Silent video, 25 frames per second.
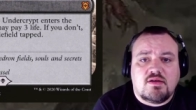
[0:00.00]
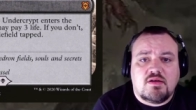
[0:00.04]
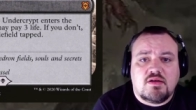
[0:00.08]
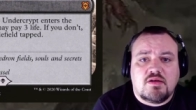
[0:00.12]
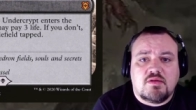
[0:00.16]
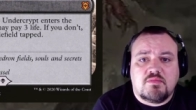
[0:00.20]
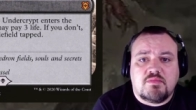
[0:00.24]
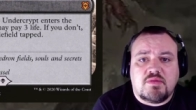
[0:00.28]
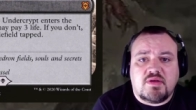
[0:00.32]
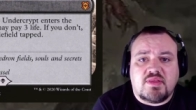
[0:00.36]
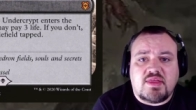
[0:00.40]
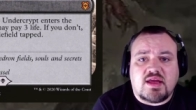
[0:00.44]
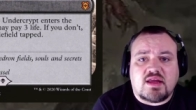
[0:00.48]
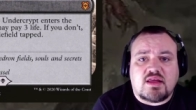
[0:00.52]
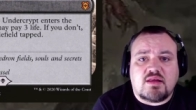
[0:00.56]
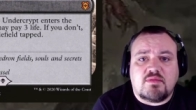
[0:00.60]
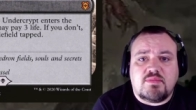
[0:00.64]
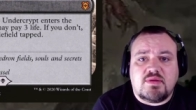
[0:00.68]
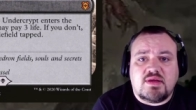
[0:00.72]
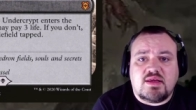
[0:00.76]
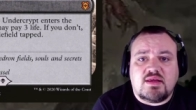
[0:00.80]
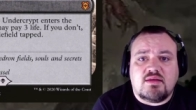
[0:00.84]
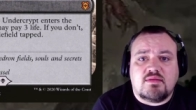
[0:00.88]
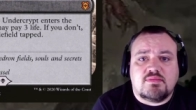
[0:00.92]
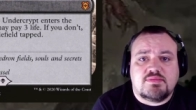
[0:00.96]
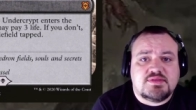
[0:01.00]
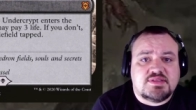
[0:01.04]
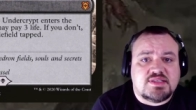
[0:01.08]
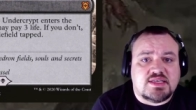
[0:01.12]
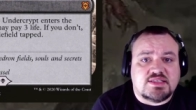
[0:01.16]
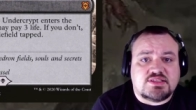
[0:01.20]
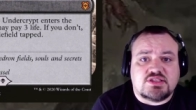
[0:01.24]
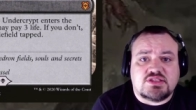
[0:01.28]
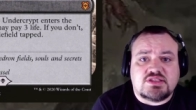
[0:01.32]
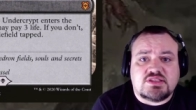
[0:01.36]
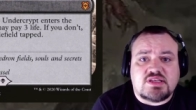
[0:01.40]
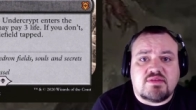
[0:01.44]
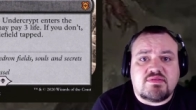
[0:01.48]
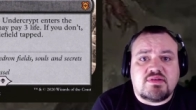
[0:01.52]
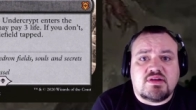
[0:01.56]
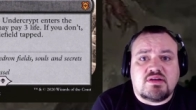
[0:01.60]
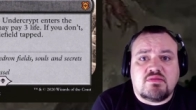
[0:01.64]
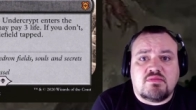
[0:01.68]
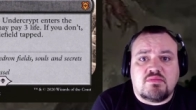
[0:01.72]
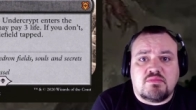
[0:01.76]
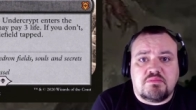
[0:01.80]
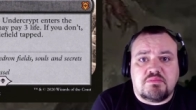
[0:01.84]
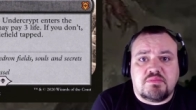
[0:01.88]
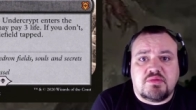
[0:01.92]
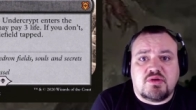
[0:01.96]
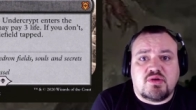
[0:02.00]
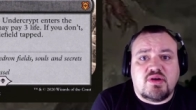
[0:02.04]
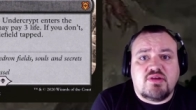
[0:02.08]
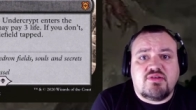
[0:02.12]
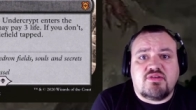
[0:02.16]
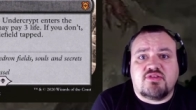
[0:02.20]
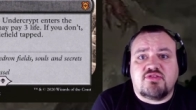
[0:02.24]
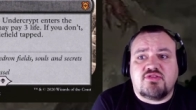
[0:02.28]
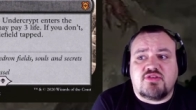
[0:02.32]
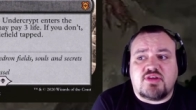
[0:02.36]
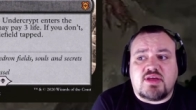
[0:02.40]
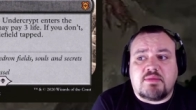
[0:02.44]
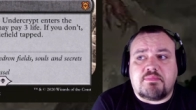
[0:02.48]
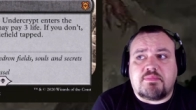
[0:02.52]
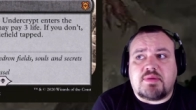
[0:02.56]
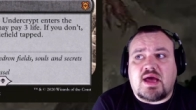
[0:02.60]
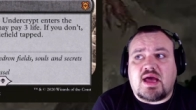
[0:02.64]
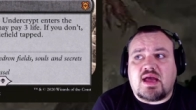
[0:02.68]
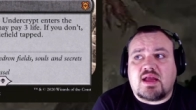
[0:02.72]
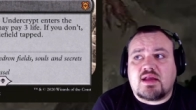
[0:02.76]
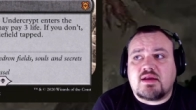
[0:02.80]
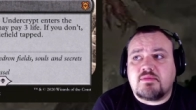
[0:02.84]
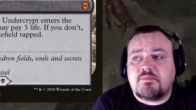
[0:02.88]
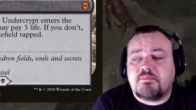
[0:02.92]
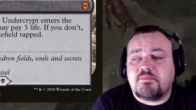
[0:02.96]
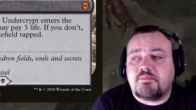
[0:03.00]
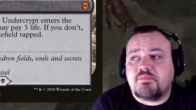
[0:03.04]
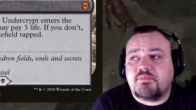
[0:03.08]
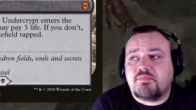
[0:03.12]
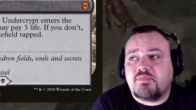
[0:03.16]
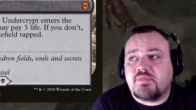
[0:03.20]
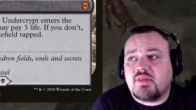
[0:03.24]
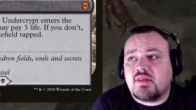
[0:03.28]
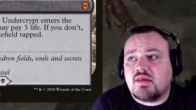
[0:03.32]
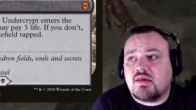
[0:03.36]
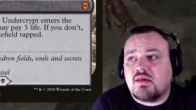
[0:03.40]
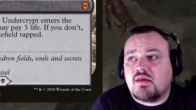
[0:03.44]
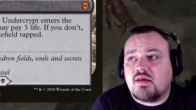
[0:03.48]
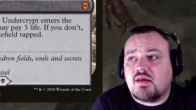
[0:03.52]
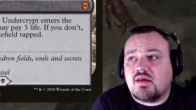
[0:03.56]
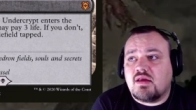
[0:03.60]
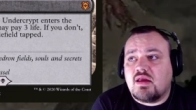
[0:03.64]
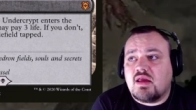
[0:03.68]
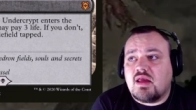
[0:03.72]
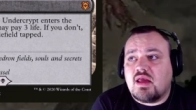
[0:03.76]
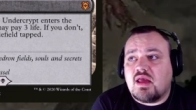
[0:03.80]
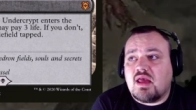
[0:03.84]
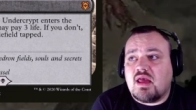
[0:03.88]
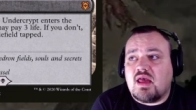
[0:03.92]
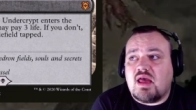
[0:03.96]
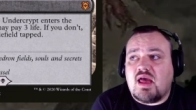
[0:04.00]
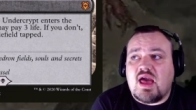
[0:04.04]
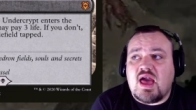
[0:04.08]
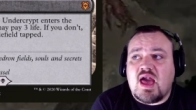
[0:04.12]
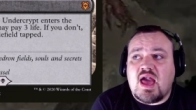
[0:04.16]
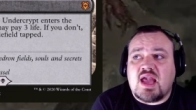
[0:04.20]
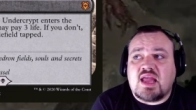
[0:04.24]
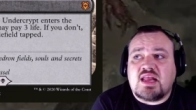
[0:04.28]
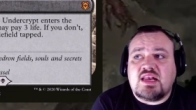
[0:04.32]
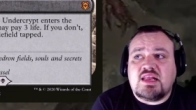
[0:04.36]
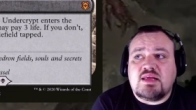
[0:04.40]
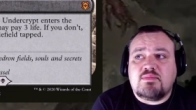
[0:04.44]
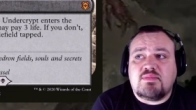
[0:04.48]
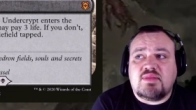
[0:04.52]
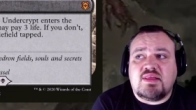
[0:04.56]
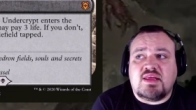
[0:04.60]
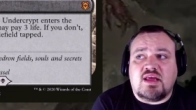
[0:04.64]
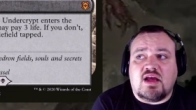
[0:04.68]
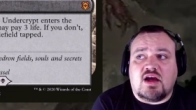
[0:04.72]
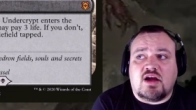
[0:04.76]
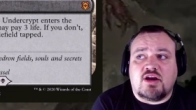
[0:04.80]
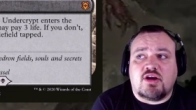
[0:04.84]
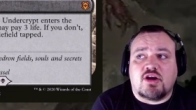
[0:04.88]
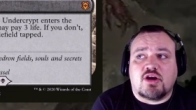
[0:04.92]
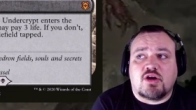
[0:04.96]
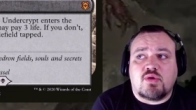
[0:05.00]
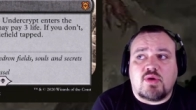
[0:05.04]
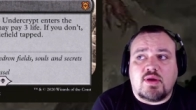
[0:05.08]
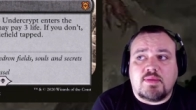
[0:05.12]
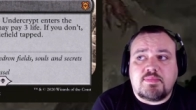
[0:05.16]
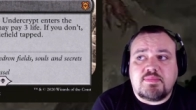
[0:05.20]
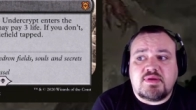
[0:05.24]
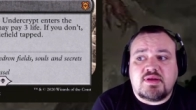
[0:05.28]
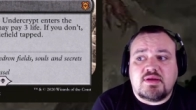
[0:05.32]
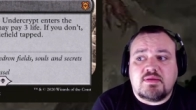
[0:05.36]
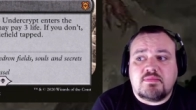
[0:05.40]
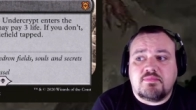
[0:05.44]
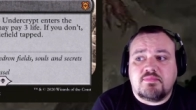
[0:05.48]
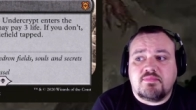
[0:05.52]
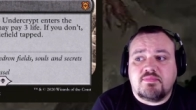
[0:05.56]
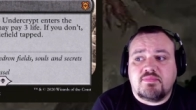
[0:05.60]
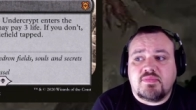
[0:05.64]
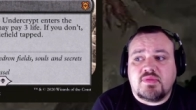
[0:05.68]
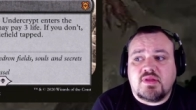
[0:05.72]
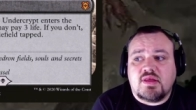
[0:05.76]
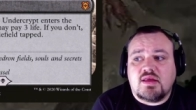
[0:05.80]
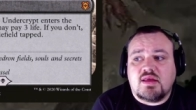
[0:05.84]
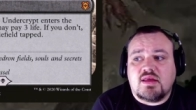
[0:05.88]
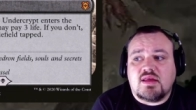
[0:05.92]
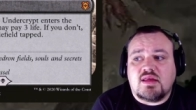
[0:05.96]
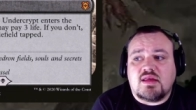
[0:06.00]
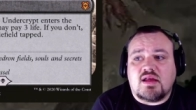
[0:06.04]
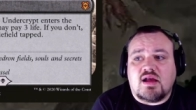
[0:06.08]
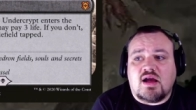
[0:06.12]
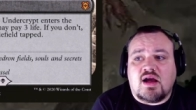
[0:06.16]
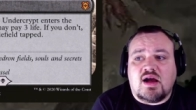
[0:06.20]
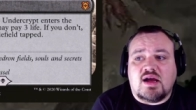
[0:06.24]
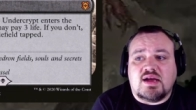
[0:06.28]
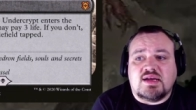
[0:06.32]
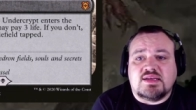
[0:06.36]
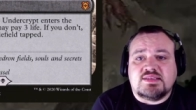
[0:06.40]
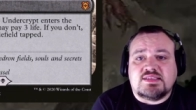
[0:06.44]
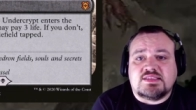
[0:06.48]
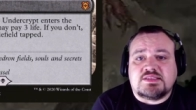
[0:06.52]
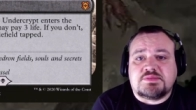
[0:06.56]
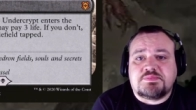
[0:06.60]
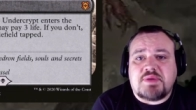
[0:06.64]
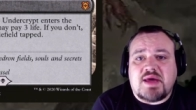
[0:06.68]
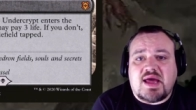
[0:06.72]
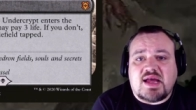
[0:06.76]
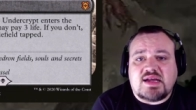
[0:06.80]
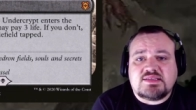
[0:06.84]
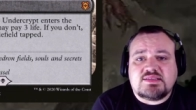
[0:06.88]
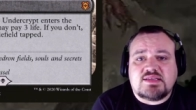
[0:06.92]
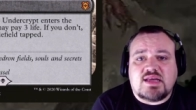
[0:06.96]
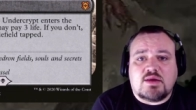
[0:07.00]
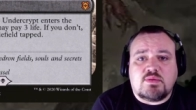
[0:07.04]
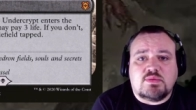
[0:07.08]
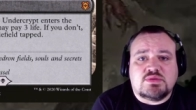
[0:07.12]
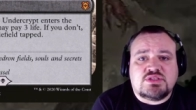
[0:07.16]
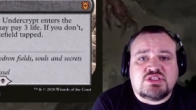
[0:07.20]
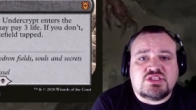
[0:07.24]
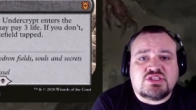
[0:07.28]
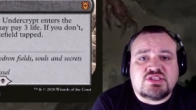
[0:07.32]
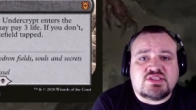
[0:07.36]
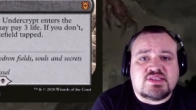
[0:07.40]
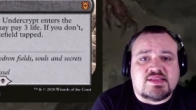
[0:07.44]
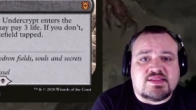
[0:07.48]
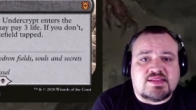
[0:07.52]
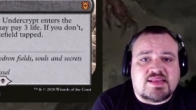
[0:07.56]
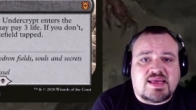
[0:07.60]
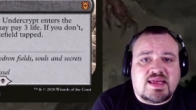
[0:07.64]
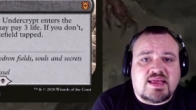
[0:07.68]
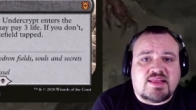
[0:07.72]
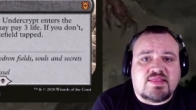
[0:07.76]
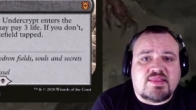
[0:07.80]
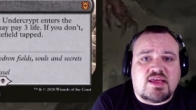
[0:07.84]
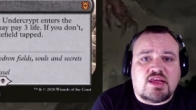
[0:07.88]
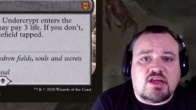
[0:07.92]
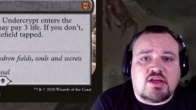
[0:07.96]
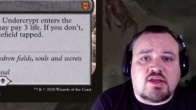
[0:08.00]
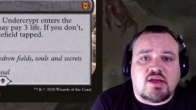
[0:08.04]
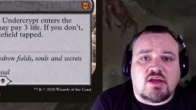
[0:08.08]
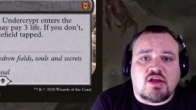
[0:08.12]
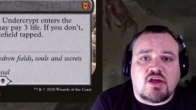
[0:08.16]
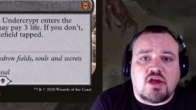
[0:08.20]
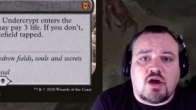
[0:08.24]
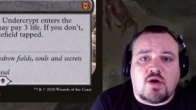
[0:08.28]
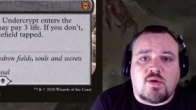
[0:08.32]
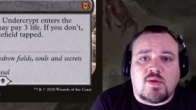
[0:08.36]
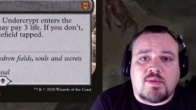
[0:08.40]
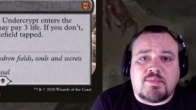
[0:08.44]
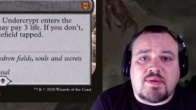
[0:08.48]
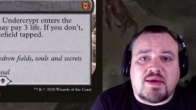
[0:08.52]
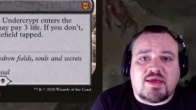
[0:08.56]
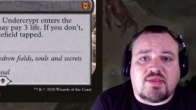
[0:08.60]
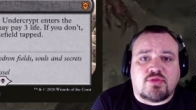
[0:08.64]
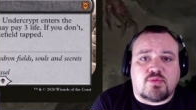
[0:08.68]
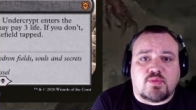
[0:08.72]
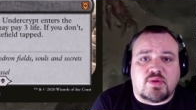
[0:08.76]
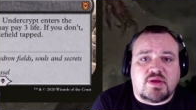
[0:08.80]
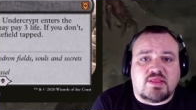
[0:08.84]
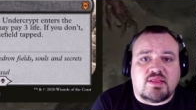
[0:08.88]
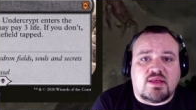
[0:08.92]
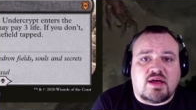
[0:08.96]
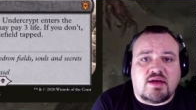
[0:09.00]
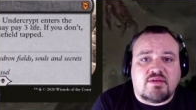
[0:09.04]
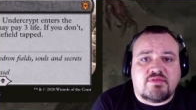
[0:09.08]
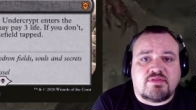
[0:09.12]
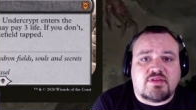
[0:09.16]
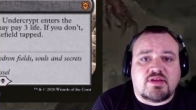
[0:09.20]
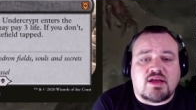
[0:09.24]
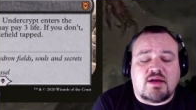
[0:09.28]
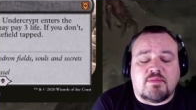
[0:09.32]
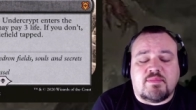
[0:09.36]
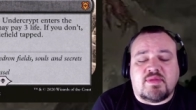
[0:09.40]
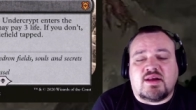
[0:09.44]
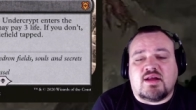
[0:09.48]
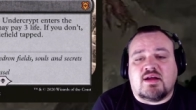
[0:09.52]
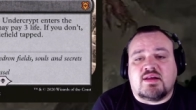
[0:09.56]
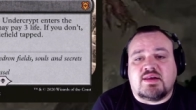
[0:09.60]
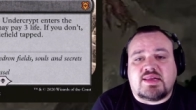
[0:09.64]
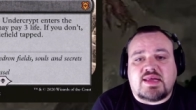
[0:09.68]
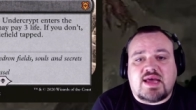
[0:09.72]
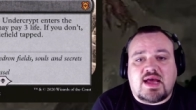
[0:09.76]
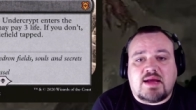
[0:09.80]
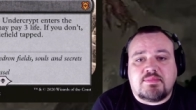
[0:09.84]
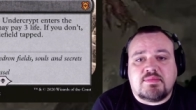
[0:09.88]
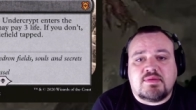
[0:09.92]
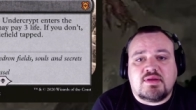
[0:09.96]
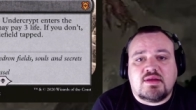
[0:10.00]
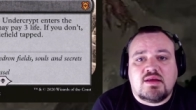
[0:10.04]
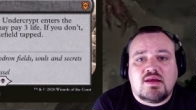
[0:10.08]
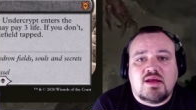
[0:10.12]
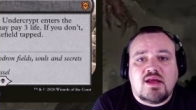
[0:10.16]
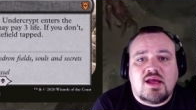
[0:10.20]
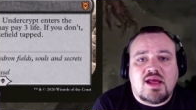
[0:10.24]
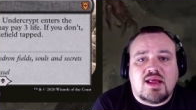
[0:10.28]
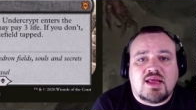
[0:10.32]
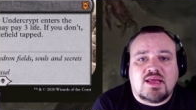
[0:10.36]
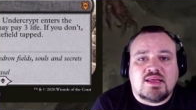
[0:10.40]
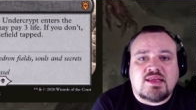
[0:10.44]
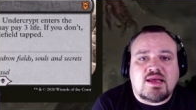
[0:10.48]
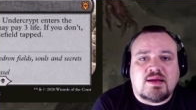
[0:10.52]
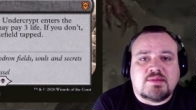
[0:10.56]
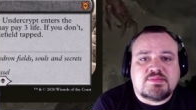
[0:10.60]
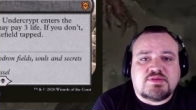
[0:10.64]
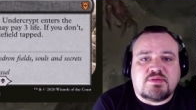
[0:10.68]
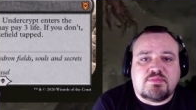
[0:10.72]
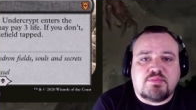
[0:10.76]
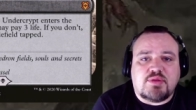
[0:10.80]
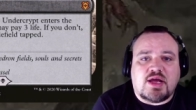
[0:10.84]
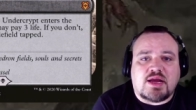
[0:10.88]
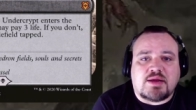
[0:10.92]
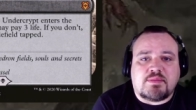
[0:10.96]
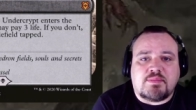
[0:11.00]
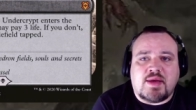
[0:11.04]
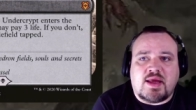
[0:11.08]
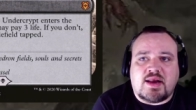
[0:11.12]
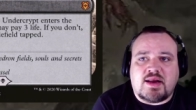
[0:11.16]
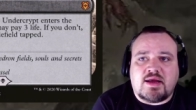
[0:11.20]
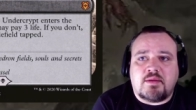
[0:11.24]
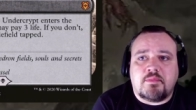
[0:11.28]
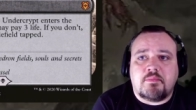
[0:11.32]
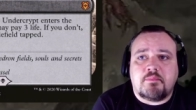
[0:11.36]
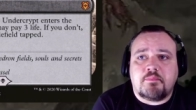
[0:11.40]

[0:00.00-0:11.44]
But that could be 6 or 7 creatures you get back. Agadim the Undercrypt is its backside, which is the land that you could go and pay 3 life to come in untapped, and taps for black mana.